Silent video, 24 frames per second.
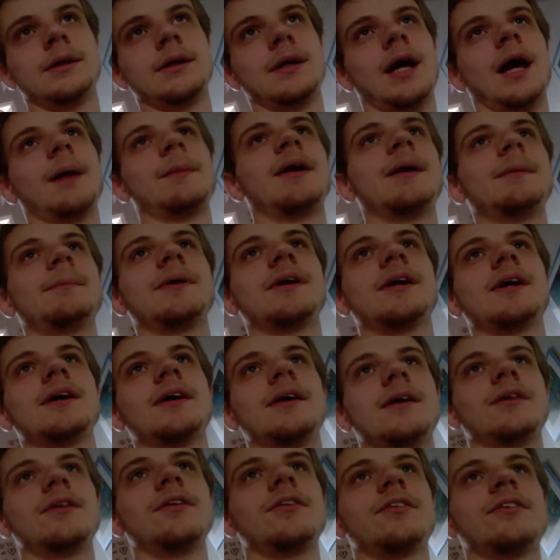I mean,
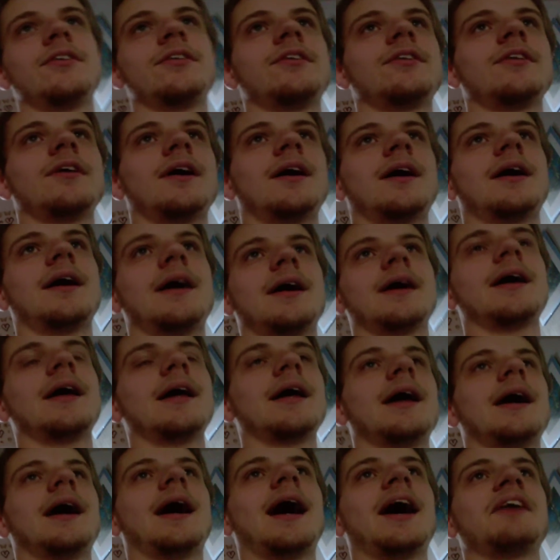because
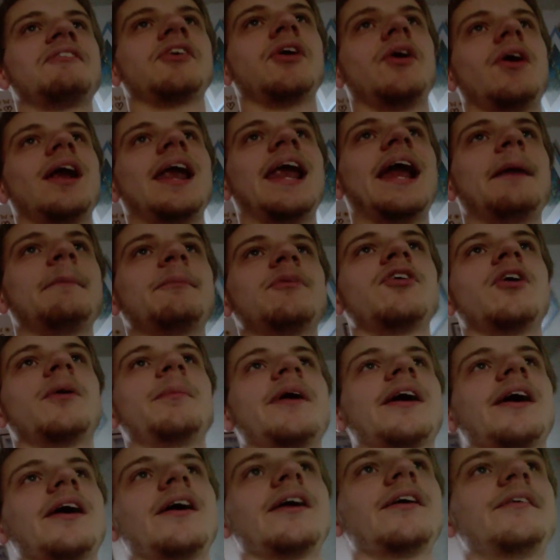I haven't got a laptop, I
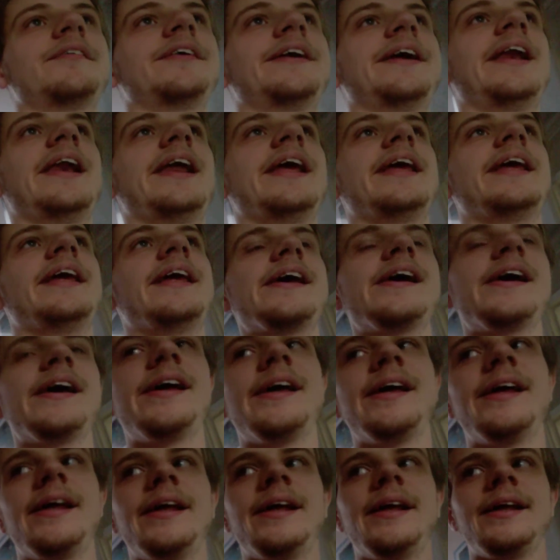can't really
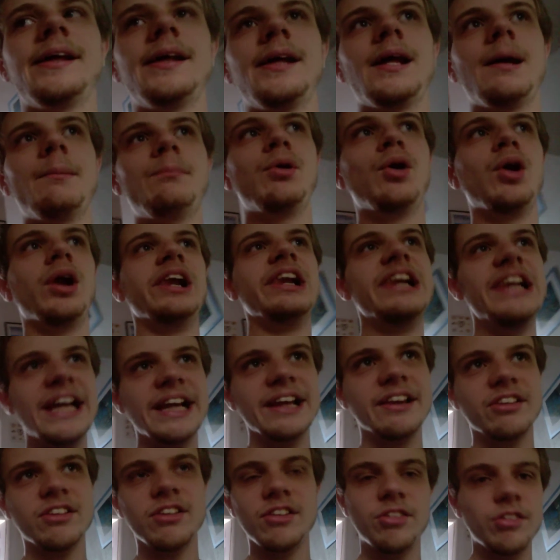put
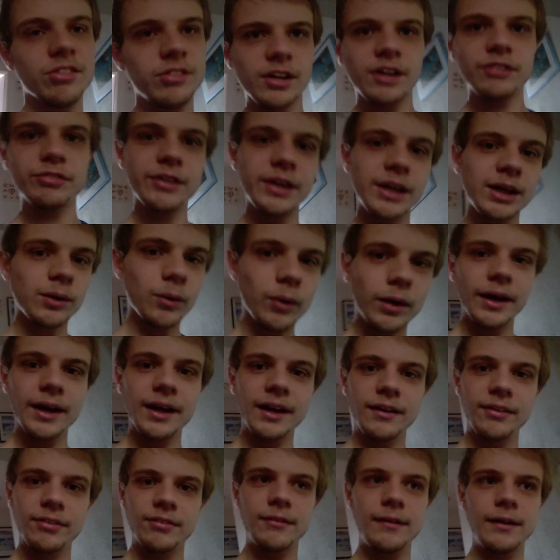links and stuff in quite
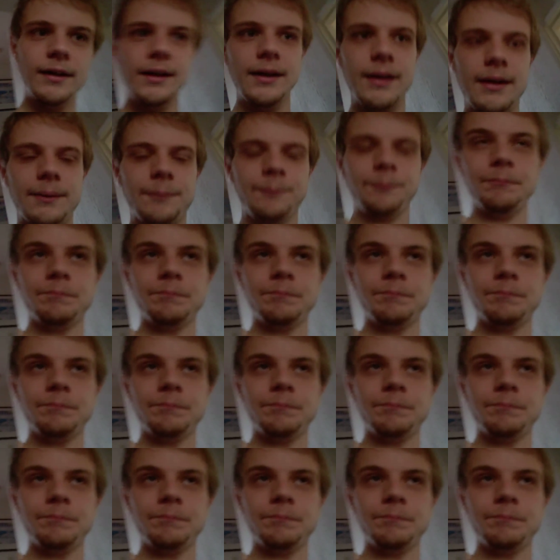easily.